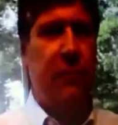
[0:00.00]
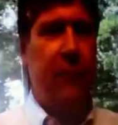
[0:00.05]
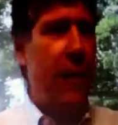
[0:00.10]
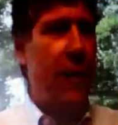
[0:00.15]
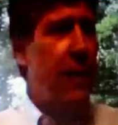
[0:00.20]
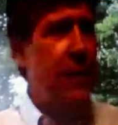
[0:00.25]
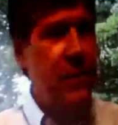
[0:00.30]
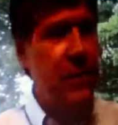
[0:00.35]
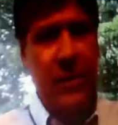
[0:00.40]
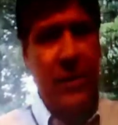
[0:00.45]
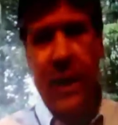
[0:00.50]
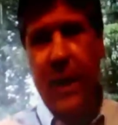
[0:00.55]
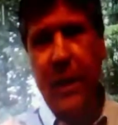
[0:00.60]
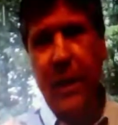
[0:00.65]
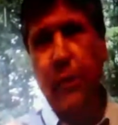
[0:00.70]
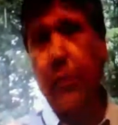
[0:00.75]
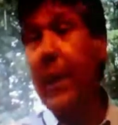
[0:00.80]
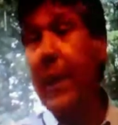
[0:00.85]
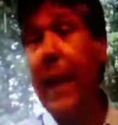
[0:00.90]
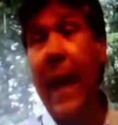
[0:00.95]
fun set, a
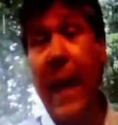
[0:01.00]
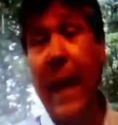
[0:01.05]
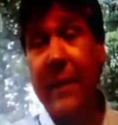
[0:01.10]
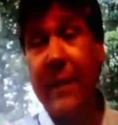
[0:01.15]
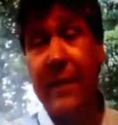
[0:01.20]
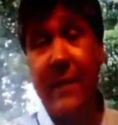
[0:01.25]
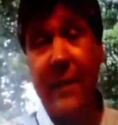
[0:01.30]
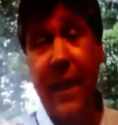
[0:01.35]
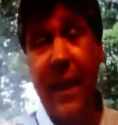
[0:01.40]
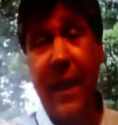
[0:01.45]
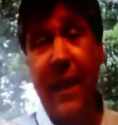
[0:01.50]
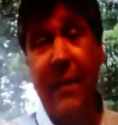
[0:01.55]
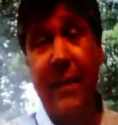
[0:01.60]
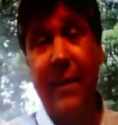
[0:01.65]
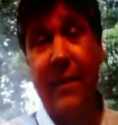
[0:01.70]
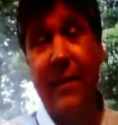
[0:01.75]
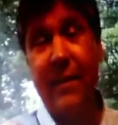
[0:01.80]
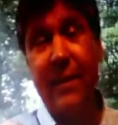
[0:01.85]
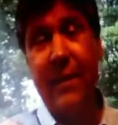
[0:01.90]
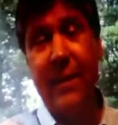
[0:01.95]
relaxed set,
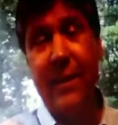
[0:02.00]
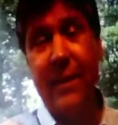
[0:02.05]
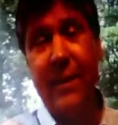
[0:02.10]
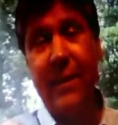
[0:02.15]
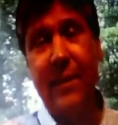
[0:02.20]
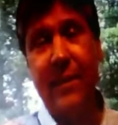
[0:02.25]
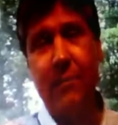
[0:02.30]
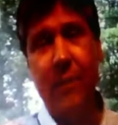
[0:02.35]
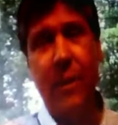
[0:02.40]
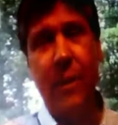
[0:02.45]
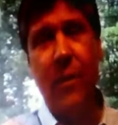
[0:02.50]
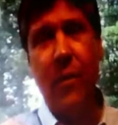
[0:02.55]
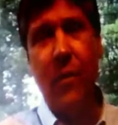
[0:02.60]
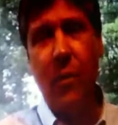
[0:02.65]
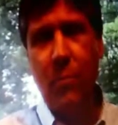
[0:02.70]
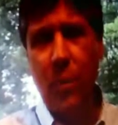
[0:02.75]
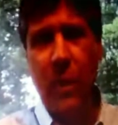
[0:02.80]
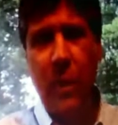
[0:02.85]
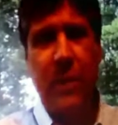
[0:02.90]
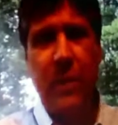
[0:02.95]
a
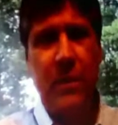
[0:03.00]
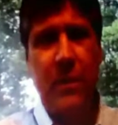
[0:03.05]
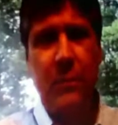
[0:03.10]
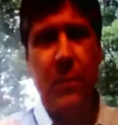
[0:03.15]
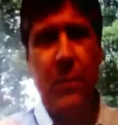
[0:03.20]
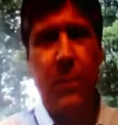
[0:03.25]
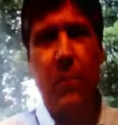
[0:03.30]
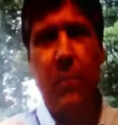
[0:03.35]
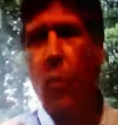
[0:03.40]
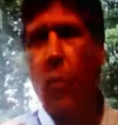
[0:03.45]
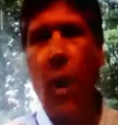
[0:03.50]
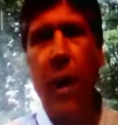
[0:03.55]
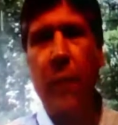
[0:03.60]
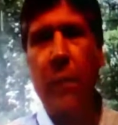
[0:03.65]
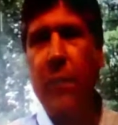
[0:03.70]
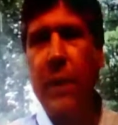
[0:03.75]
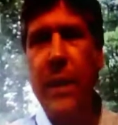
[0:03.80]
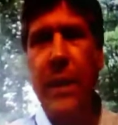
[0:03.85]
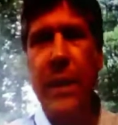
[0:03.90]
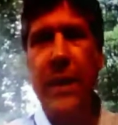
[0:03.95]
place that people want
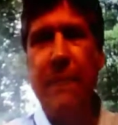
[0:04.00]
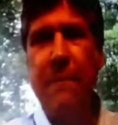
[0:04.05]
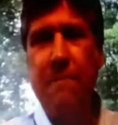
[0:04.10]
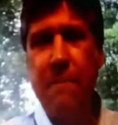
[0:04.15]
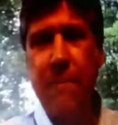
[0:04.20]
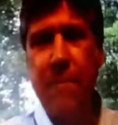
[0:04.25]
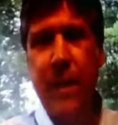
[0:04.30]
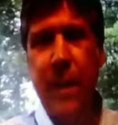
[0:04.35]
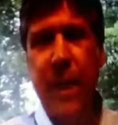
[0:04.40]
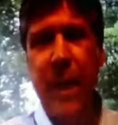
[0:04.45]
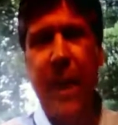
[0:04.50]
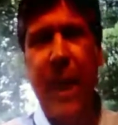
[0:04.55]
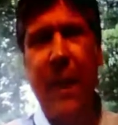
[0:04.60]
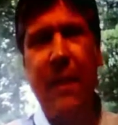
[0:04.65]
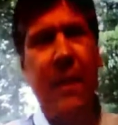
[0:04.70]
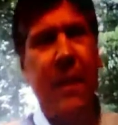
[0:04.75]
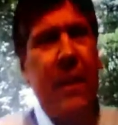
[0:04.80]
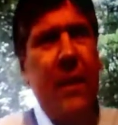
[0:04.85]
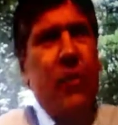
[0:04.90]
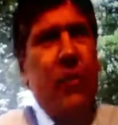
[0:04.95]
to be. And I
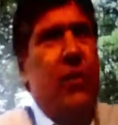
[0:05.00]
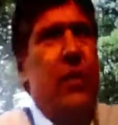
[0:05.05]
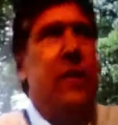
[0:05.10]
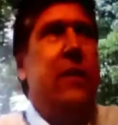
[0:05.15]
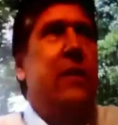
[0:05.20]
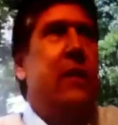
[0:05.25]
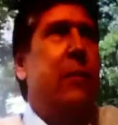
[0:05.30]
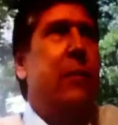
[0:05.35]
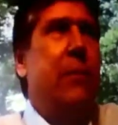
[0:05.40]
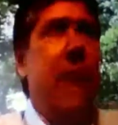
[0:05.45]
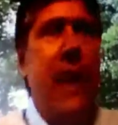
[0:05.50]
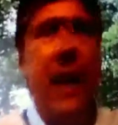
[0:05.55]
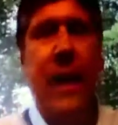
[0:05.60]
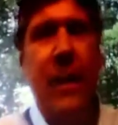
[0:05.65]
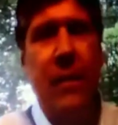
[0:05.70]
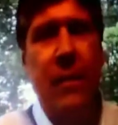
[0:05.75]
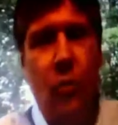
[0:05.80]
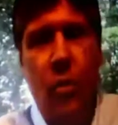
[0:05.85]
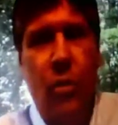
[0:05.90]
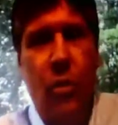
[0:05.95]
think you see some of that
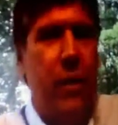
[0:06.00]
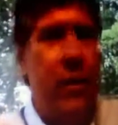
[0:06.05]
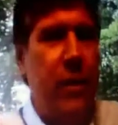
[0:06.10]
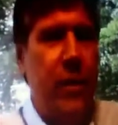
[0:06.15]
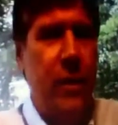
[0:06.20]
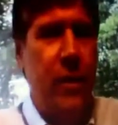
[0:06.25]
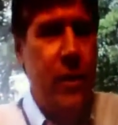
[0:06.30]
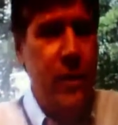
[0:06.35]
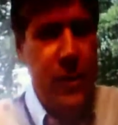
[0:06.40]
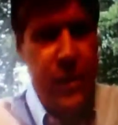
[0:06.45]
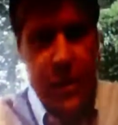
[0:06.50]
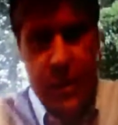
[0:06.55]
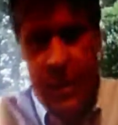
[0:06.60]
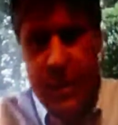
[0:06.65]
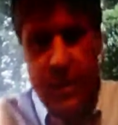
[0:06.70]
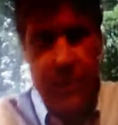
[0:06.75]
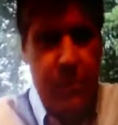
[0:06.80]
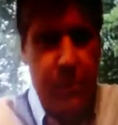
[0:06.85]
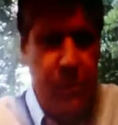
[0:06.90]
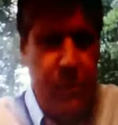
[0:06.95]
in the work. You see
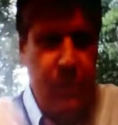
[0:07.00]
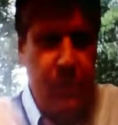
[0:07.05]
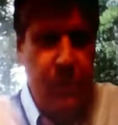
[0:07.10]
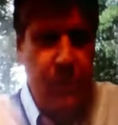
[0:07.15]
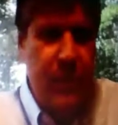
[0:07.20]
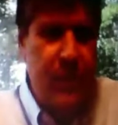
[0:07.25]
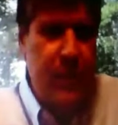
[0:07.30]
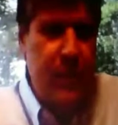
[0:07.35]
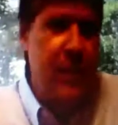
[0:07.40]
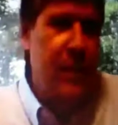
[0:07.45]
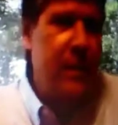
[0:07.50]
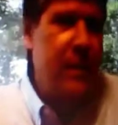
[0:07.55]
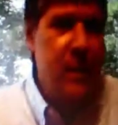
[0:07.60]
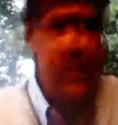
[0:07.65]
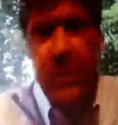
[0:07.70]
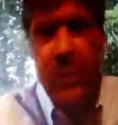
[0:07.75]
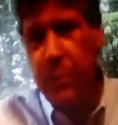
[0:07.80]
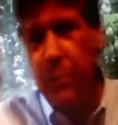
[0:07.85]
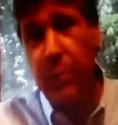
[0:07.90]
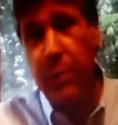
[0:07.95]
that you think these
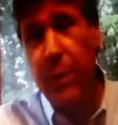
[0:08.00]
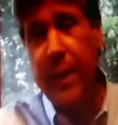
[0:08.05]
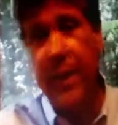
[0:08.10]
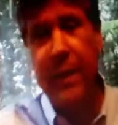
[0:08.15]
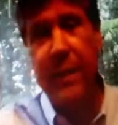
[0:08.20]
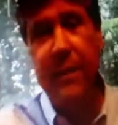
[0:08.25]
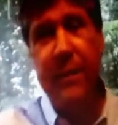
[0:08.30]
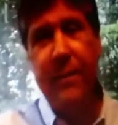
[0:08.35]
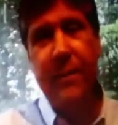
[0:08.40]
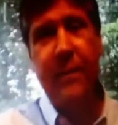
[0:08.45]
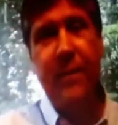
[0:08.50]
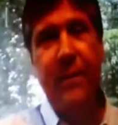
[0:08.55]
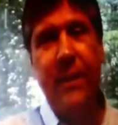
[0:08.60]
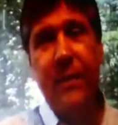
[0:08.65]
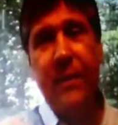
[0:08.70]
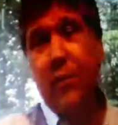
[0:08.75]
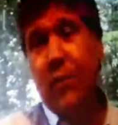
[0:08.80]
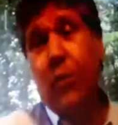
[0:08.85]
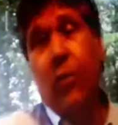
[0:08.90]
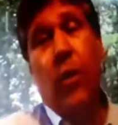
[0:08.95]
people really
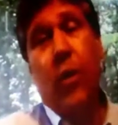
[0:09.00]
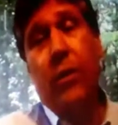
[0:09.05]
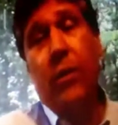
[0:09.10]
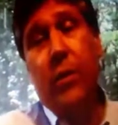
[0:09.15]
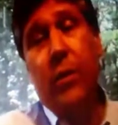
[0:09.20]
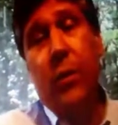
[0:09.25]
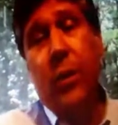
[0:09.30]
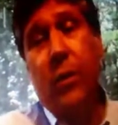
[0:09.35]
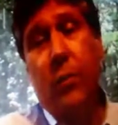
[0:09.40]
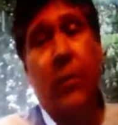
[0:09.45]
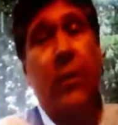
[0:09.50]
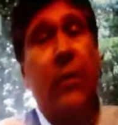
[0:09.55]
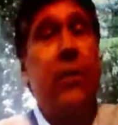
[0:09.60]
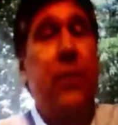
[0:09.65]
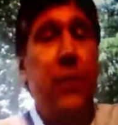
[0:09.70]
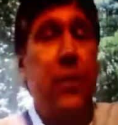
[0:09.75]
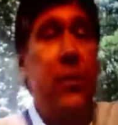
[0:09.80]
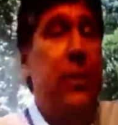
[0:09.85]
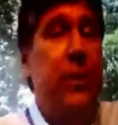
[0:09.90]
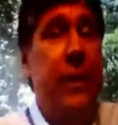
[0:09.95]
enjoy doing what they're
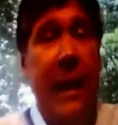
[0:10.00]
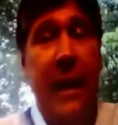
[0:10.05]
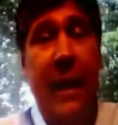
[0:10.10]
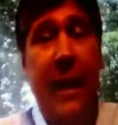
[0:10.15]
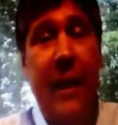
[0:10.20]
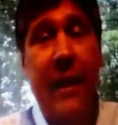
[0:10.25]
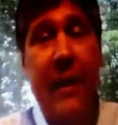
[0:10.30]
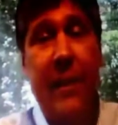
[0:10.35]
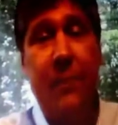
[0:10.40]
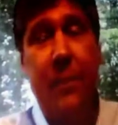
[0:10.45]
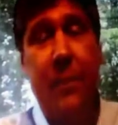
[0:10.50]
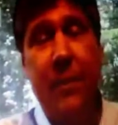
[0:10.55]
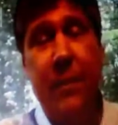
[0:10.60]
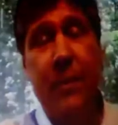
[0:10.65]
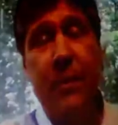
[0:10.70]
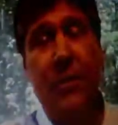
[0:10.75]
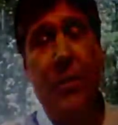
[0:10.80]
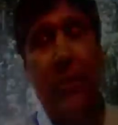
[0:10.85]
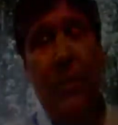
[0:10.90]
doing and they like each